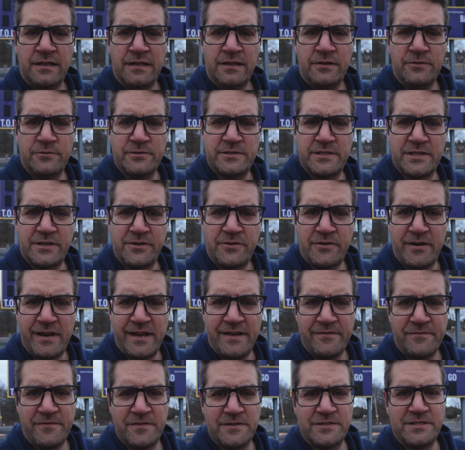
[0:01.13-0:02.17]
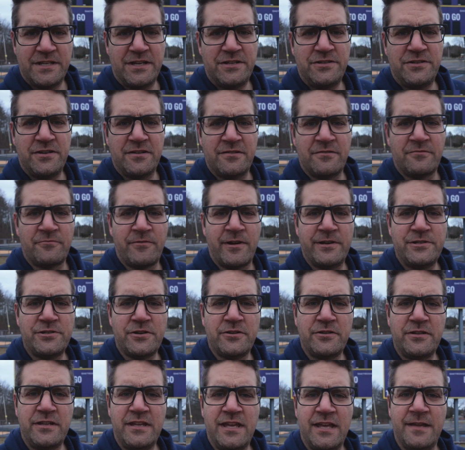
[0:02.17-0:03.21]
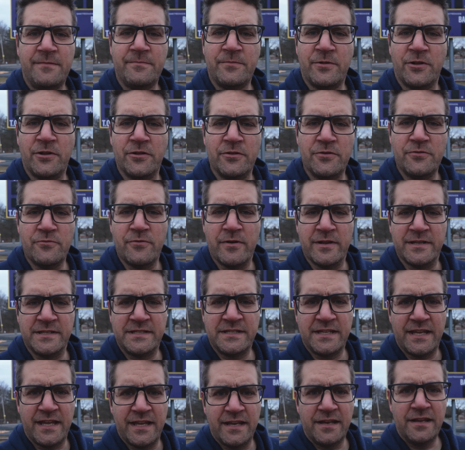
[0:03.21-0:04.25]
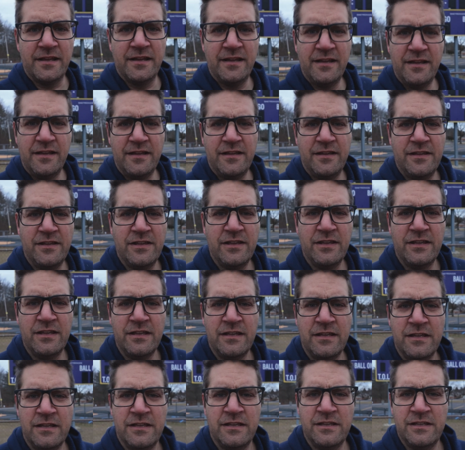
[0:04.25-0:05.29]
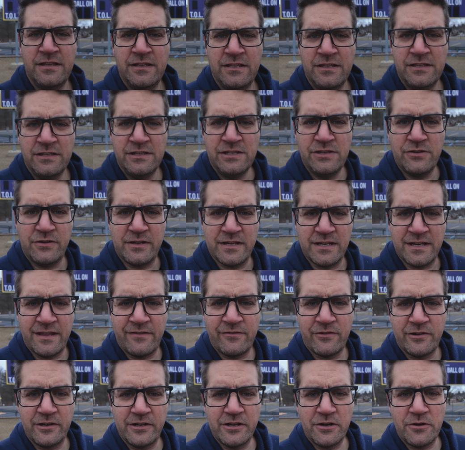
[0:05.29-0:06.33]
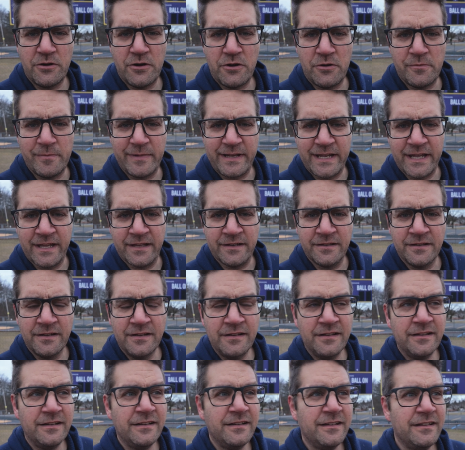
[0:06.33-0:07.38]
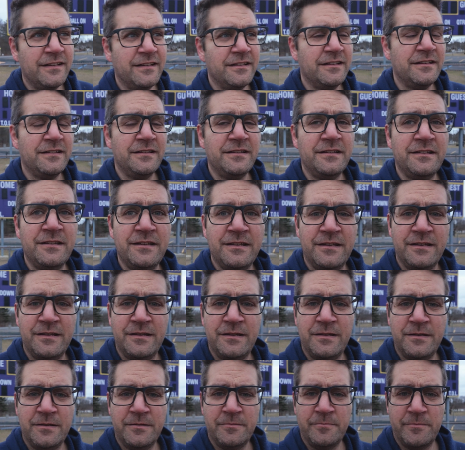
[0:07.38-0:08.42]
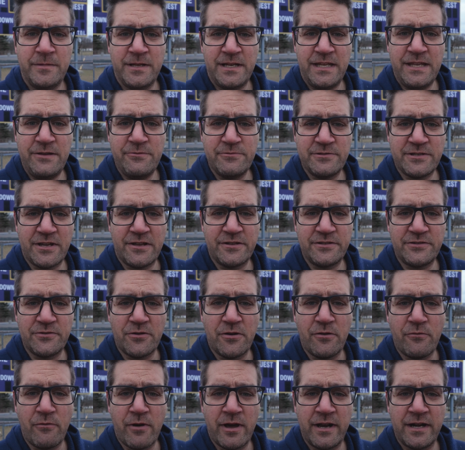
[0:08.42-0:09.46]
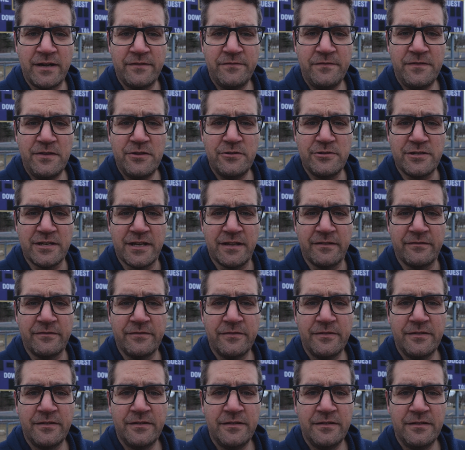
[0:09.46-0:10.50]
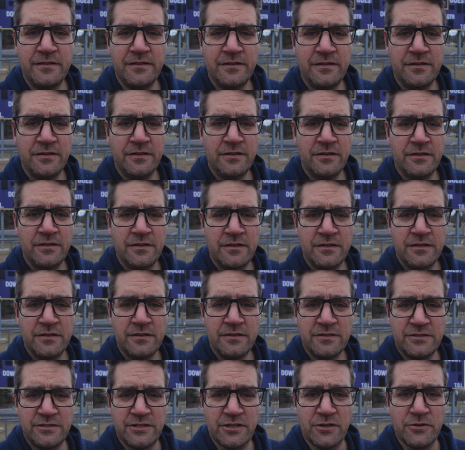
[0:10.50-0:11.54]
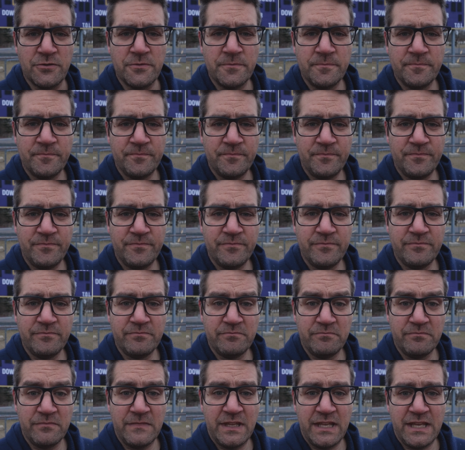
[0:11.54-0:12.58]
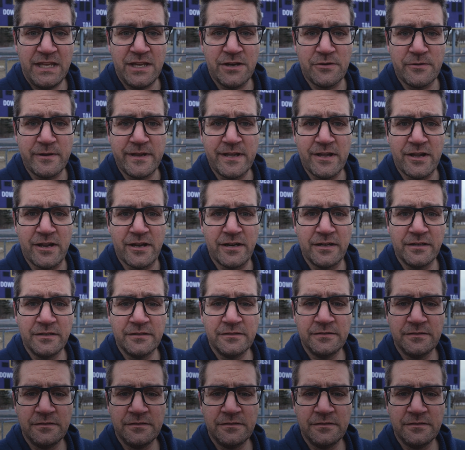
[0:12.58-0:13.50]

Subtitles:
It was the great physician Richard Kimball who once said, "You can never go home again." But he was also a wanted fugitive. So, here we are.